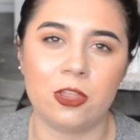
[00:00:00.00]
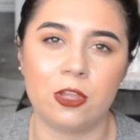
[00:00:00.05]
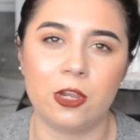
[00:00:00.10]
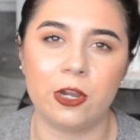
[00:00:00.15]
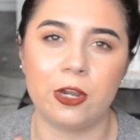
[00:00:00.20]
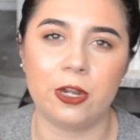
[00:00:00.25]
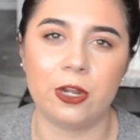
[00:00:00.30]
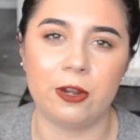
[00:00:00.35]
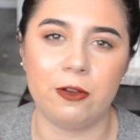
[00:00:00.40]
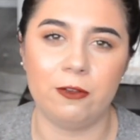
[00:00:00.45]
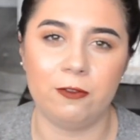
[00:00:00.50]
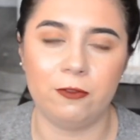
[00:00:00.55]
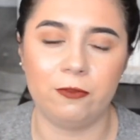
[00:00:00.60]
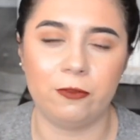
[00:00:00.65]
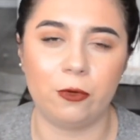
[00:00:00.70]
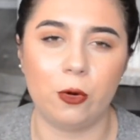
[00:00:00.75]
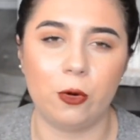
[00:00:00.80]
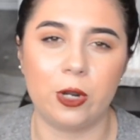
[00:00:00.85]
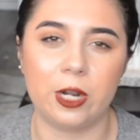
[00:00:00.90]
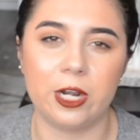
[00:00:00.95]
3rd, and
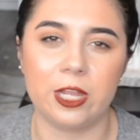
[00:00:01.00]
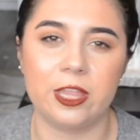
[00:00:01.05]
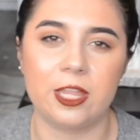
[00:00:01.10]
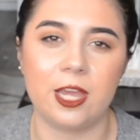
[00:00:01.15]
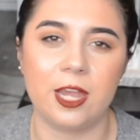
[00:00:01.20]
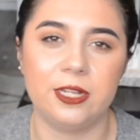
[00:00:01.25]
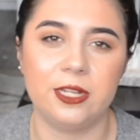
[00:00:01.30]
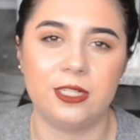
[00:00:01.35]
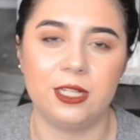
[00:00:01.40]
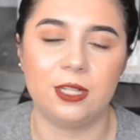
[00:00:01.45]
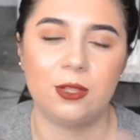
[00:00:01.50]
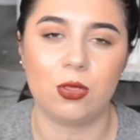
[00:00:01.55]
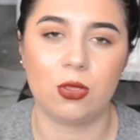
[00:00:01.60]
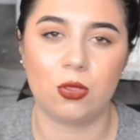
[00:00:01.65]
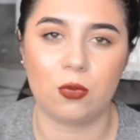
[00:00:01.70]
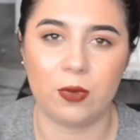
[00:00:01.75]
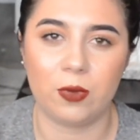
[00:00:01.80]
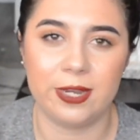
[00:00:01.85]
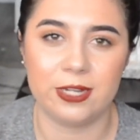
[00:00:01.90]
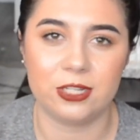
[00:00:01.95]
4th, I did
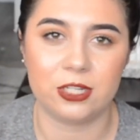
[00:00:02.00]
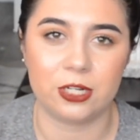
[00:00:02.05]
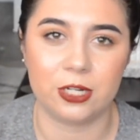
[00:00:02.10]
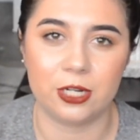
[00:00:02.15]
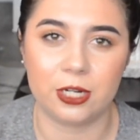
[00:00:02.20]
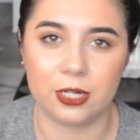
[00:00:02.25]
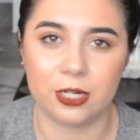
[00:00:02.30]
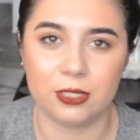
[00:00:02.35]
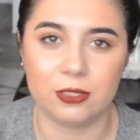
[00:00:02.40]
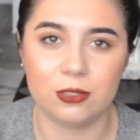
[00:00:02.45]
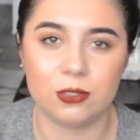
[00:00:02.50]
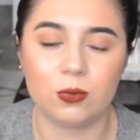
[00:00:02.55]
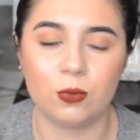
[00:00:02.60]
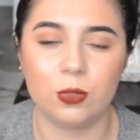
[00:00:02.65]
three turns,